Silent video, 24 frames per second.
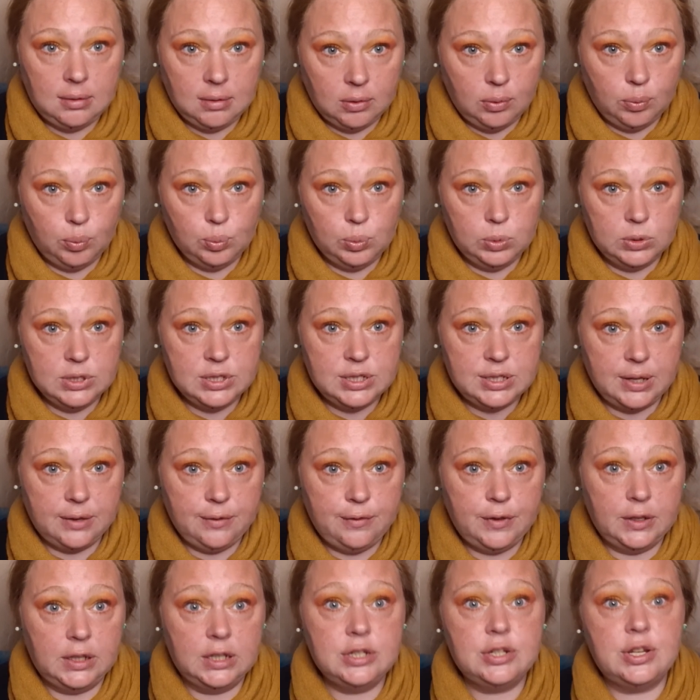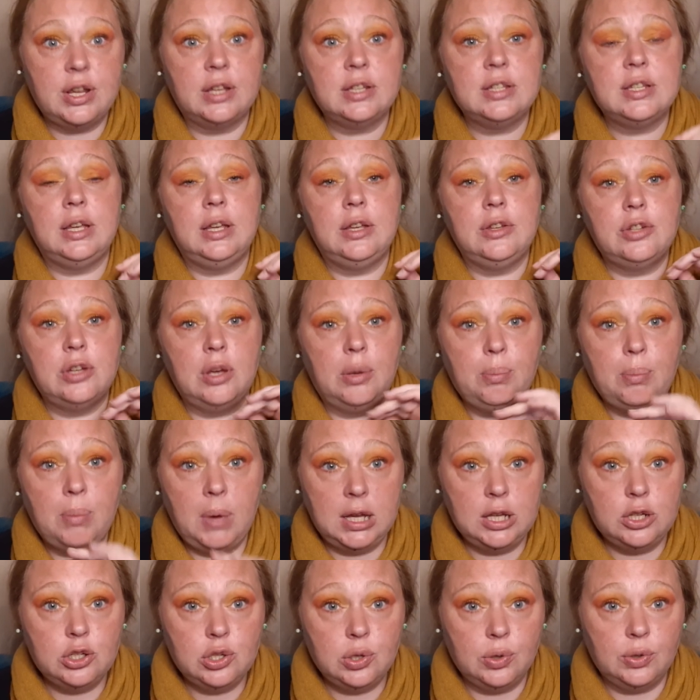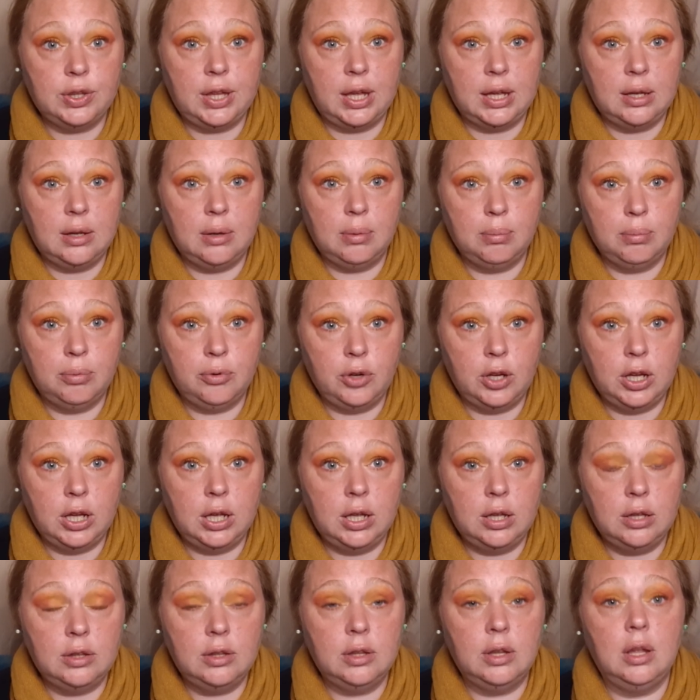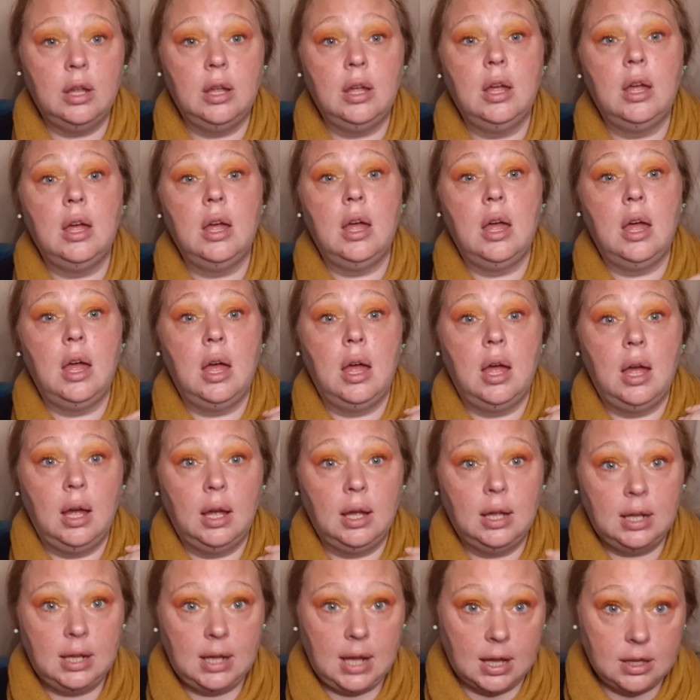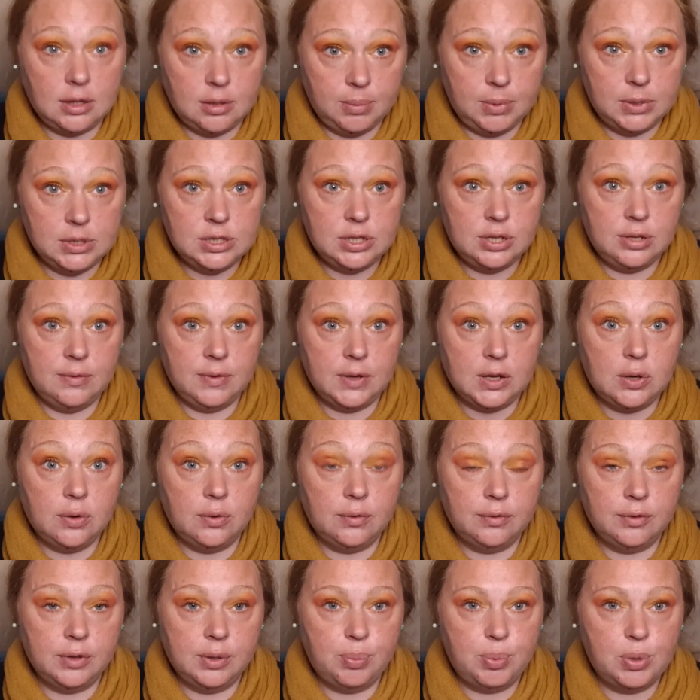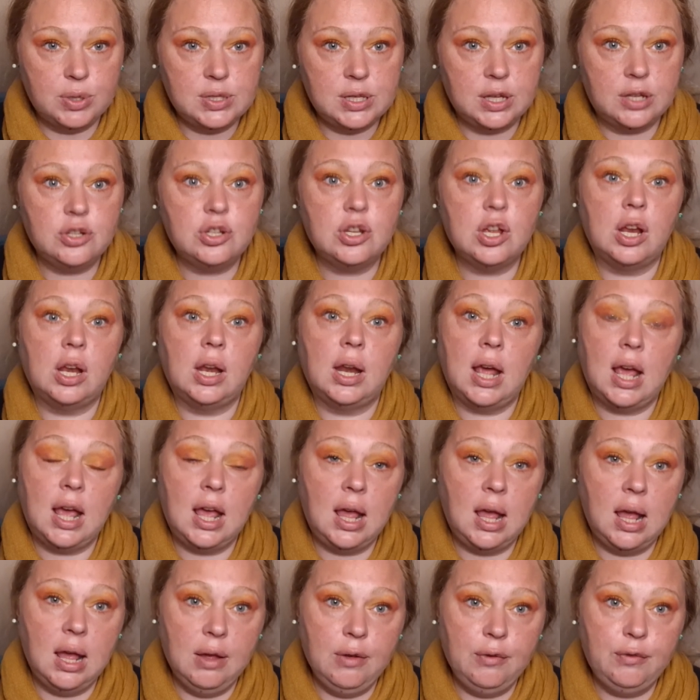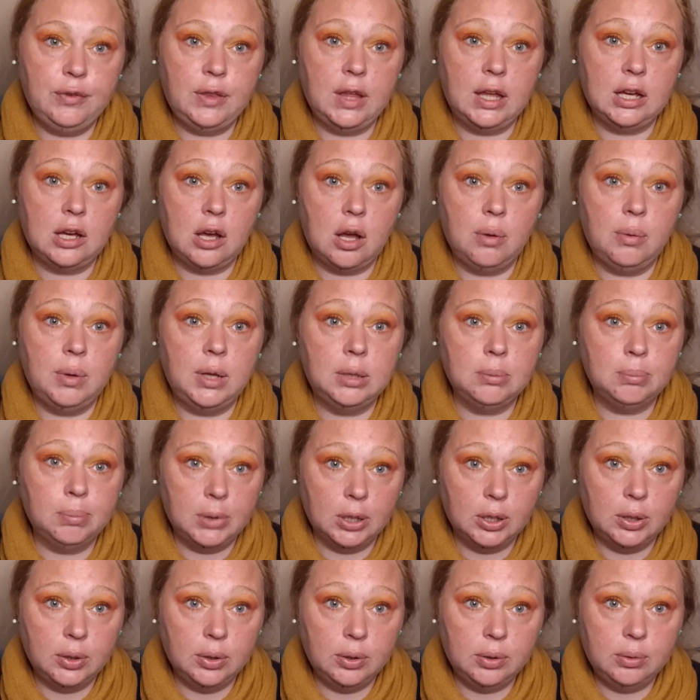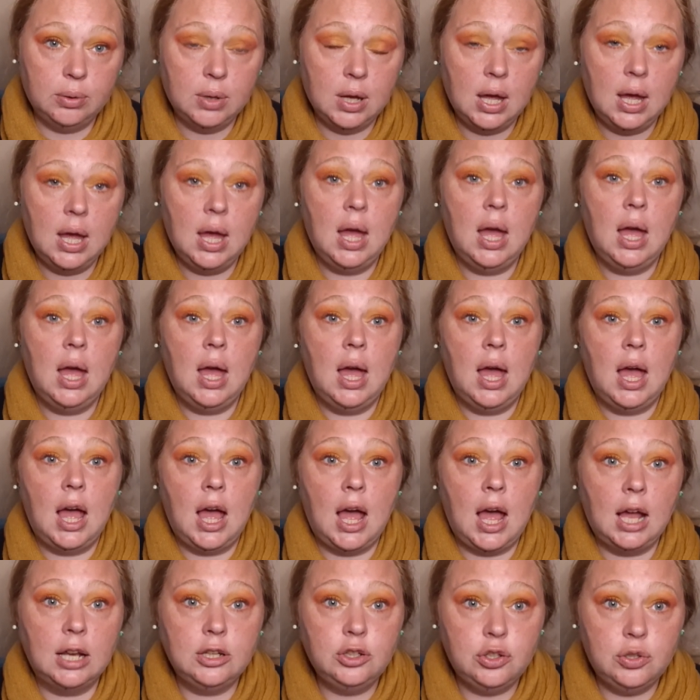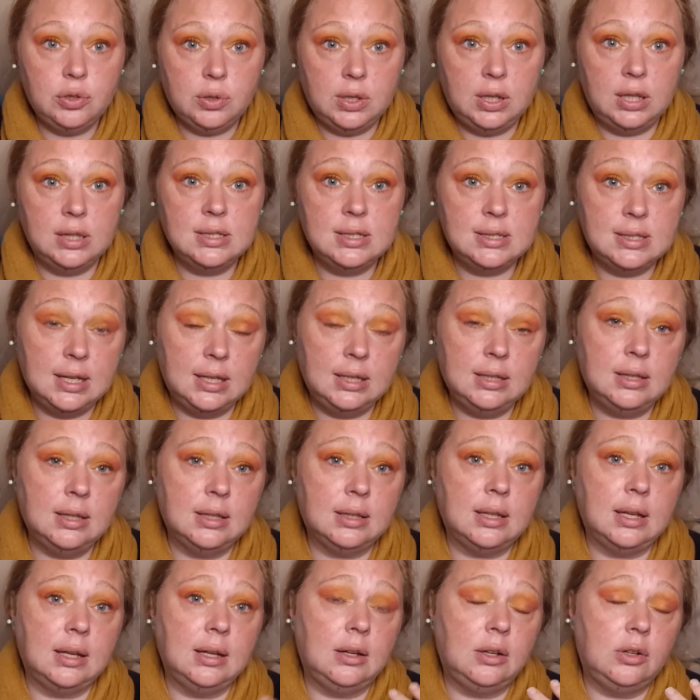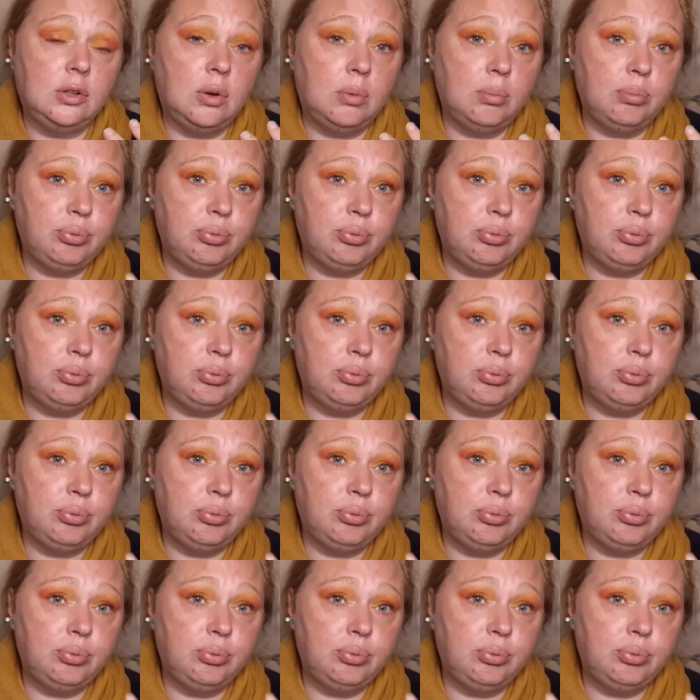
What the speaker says: Once they finish their seizure, make sure they can breathe, get them into the recovery position. If they're going blue and you can see that they are not